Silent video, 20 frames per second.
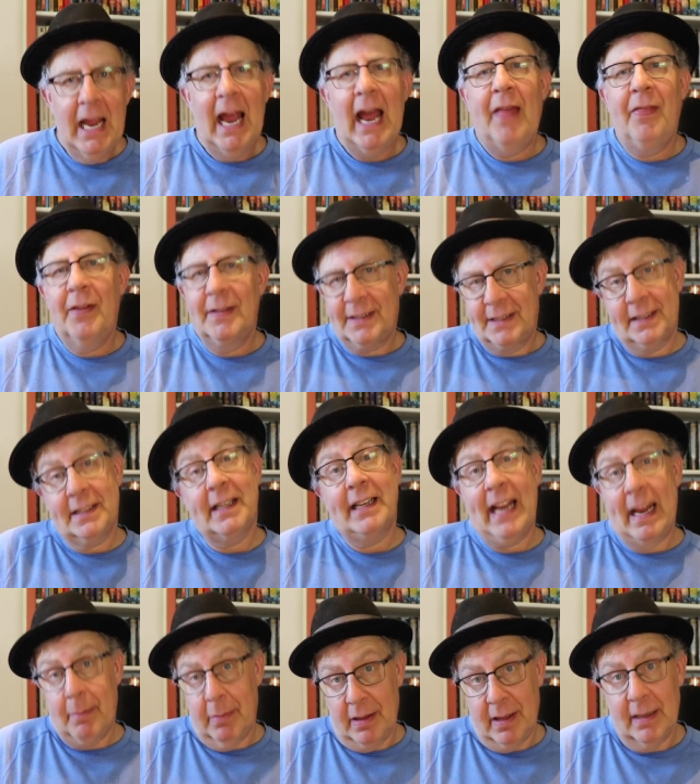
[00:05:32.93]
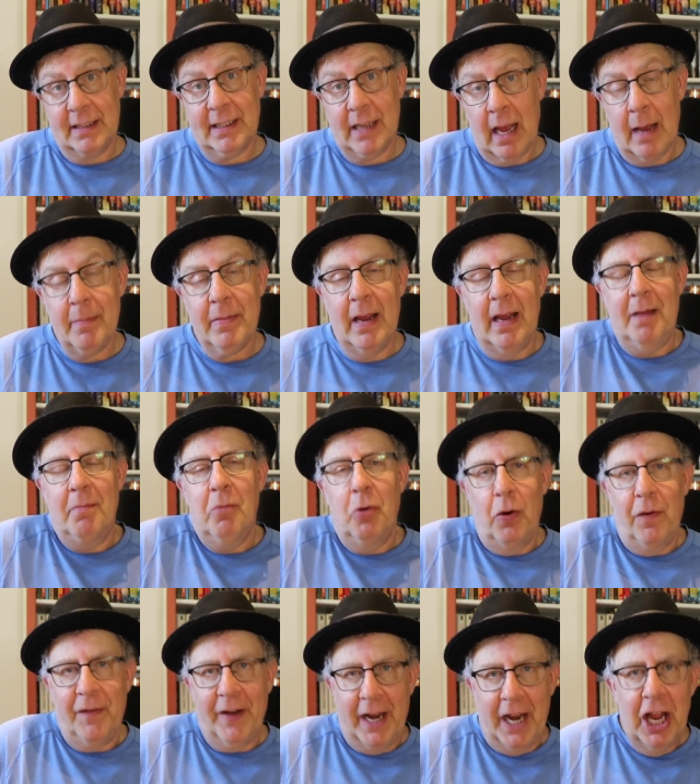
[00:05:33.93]
And this is the name of the zombie
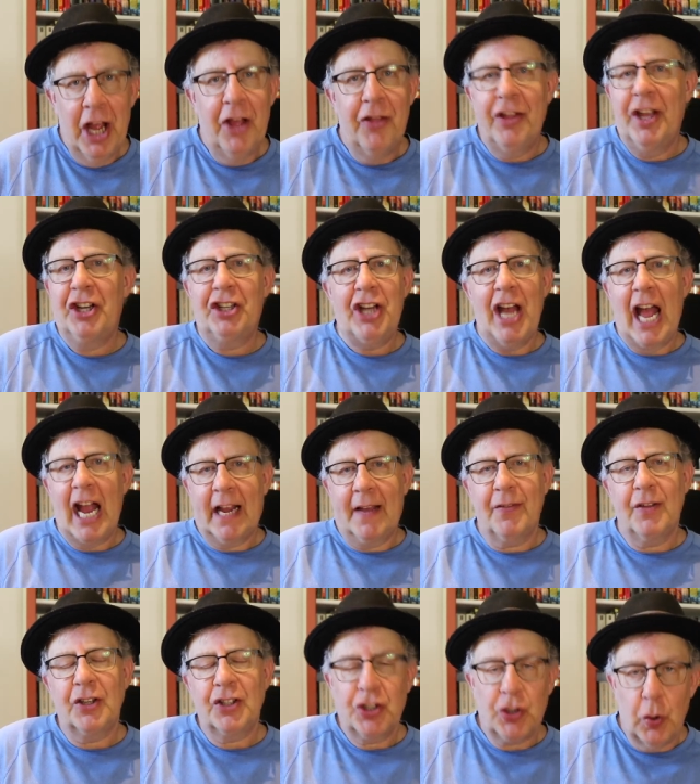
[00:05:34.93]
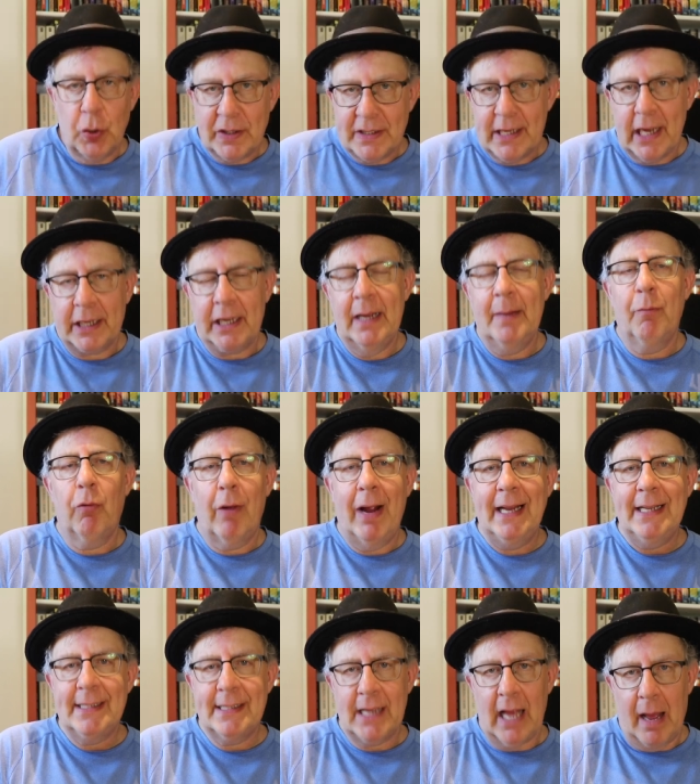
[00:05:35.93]
movie, The Attack of the Soul-Sucking
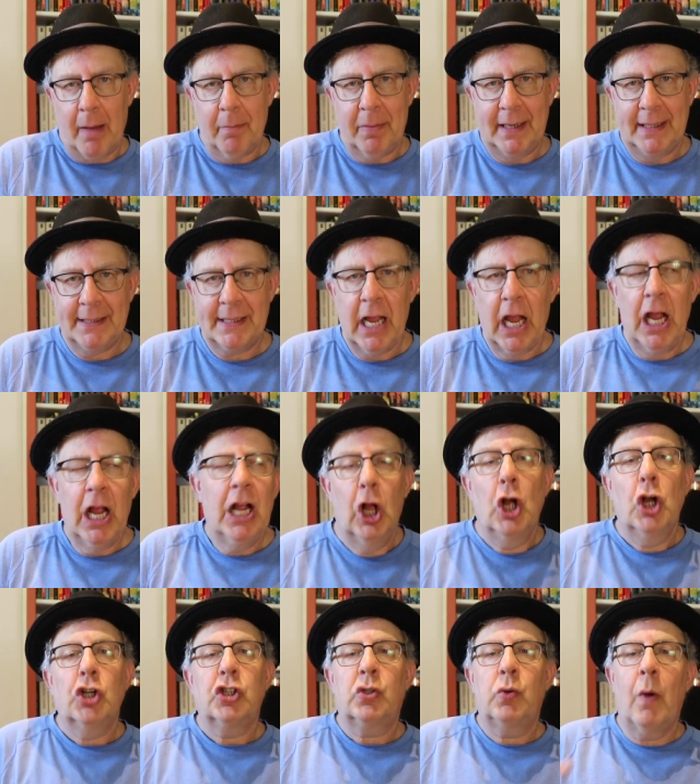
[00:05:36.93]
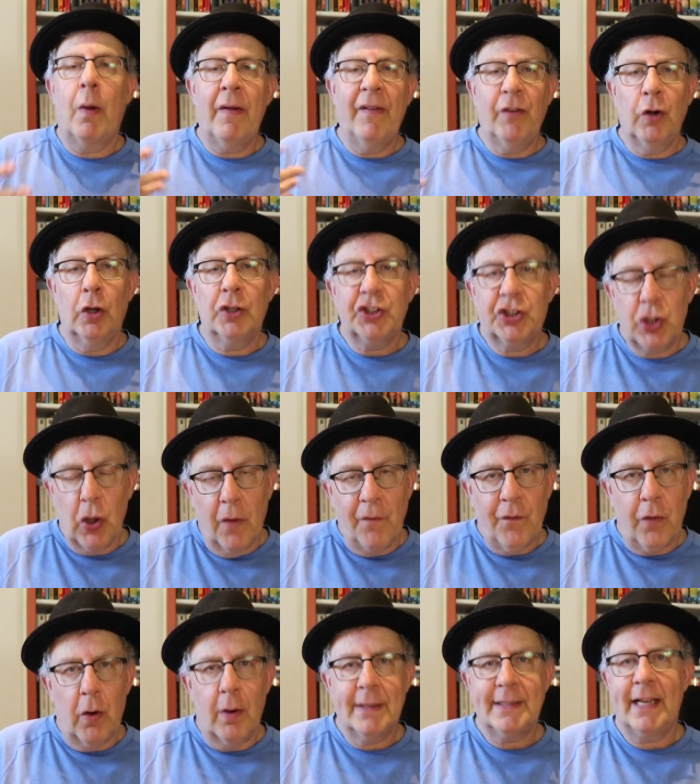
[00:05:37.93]
Brain Zombies. So what we've learned so
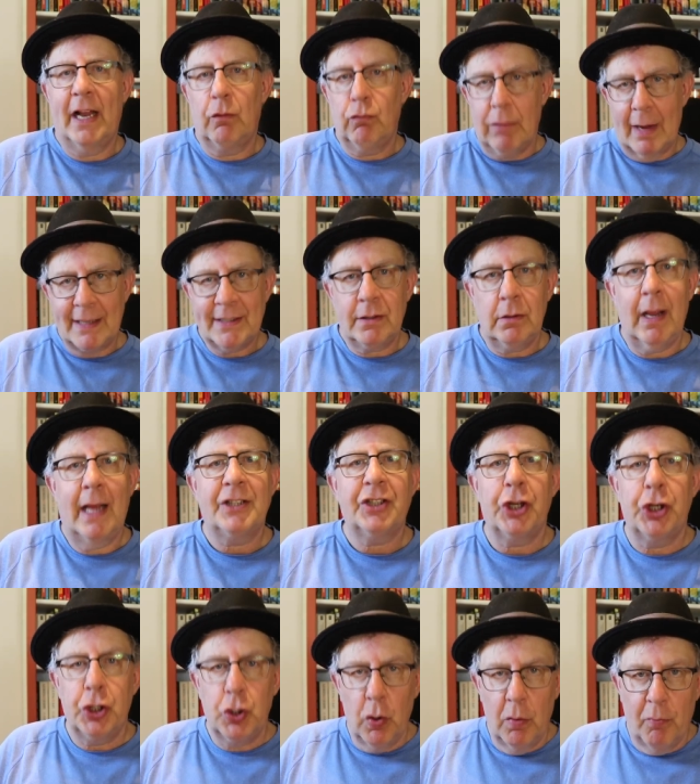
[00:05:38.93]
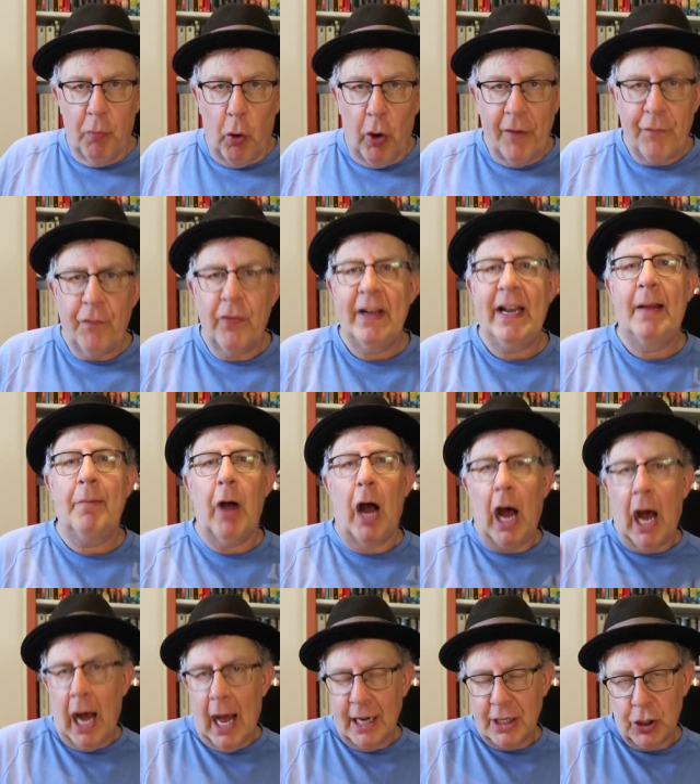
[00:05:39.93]
far is that Russell has a new boyfriend named
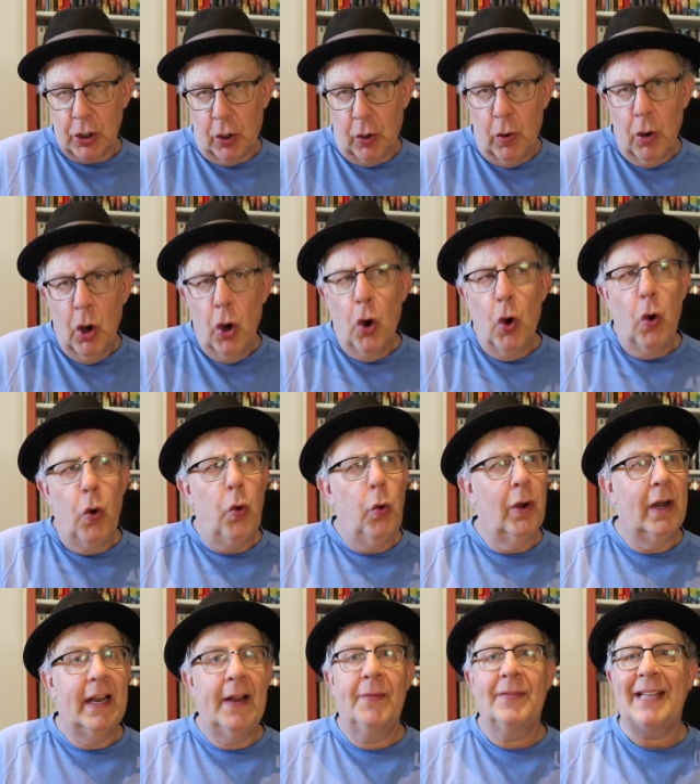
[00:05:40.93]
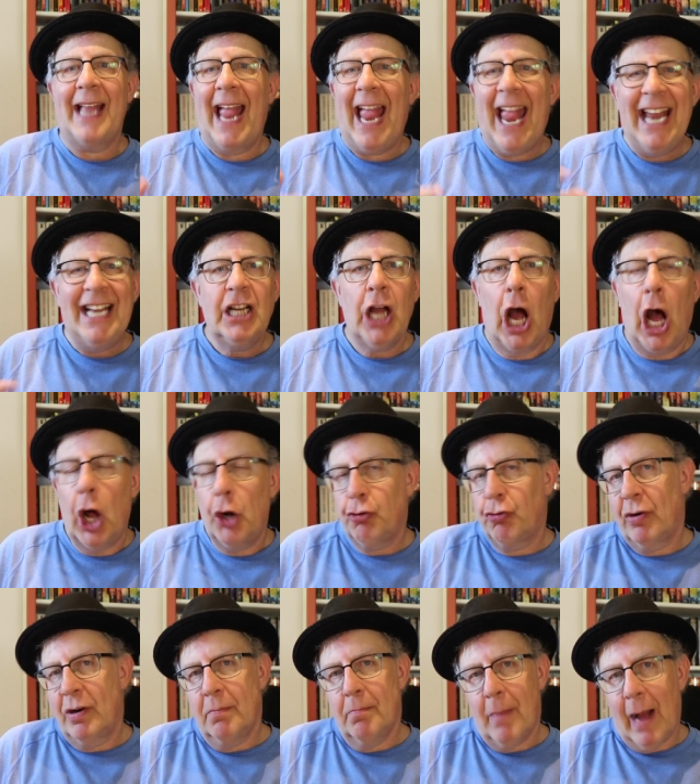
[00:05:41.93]
Otto who lives
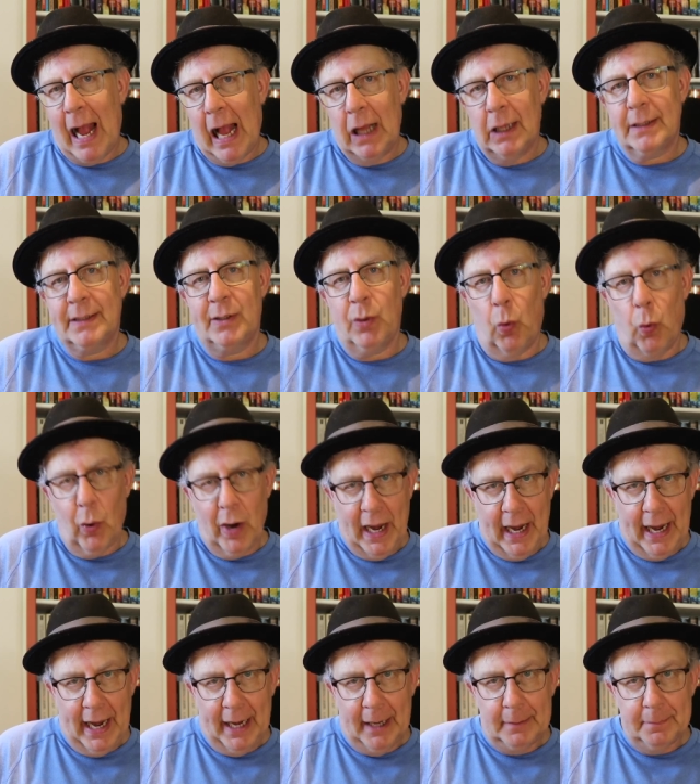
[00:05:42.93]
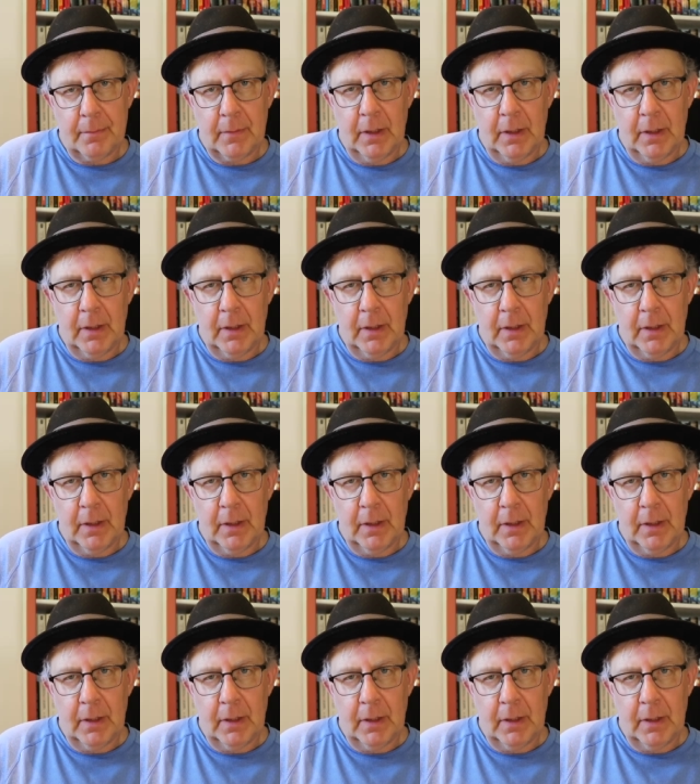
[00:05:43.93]
800 miles away.